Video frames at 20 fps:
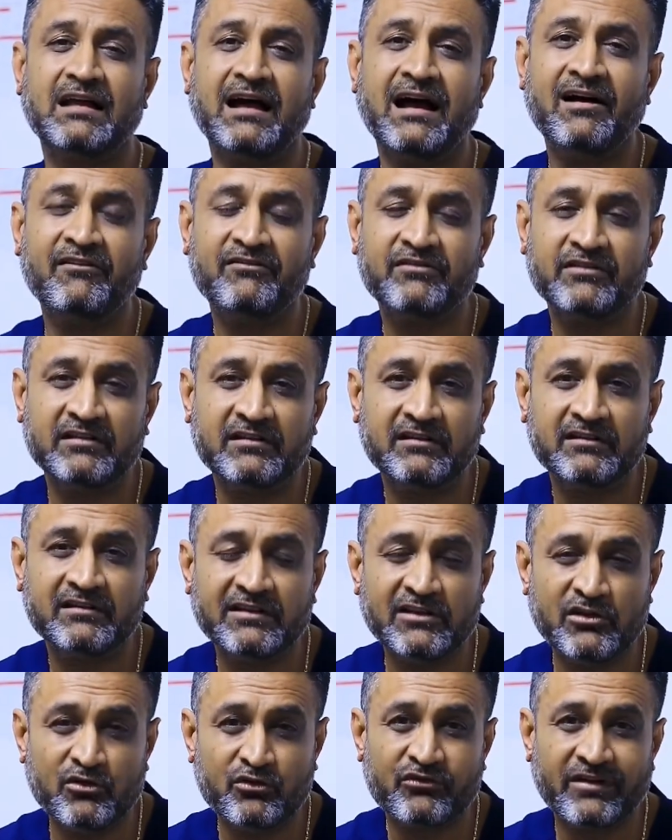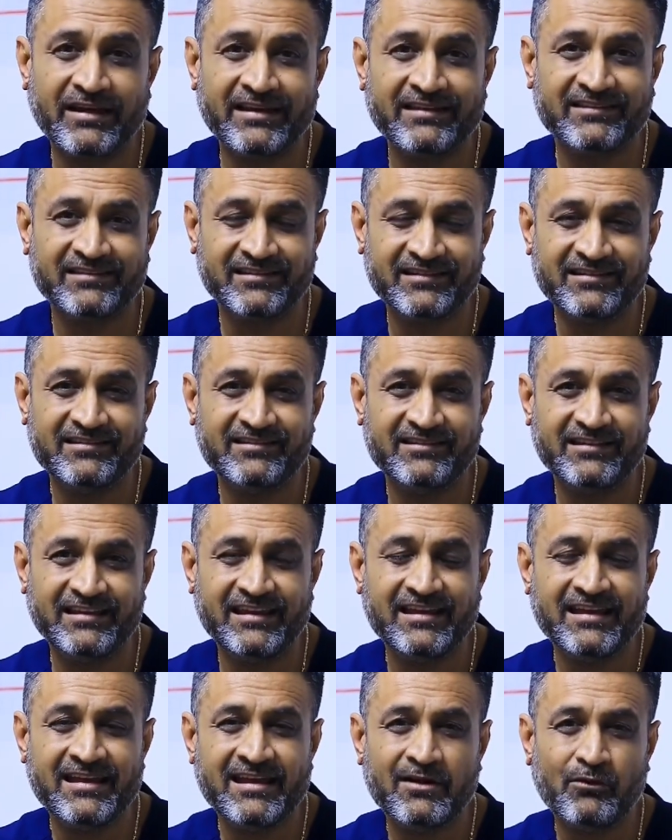after uterine surgery
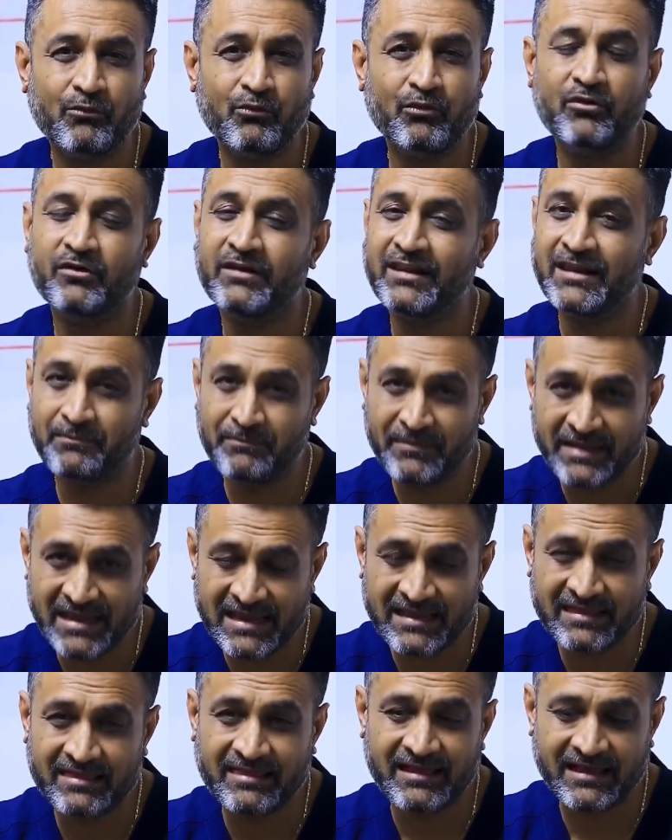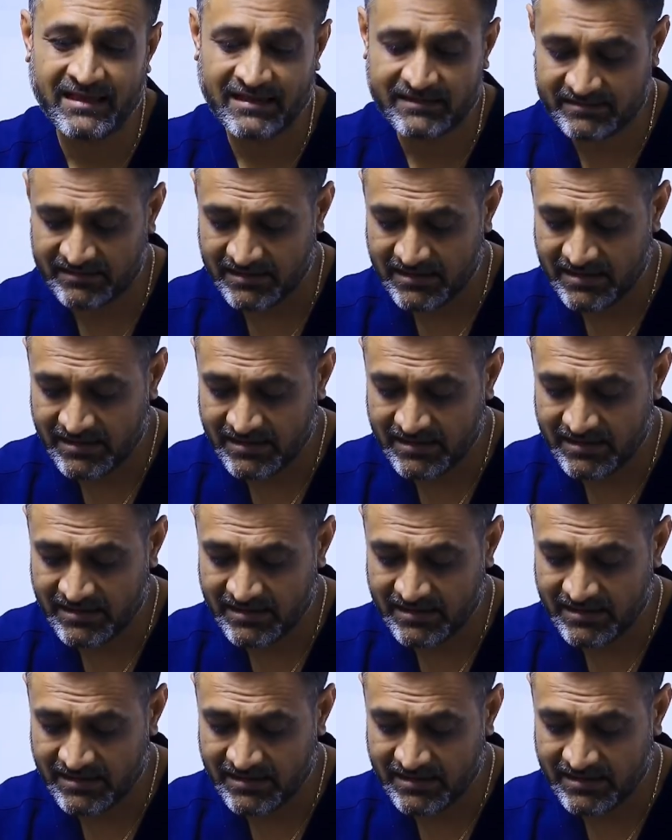would only mean that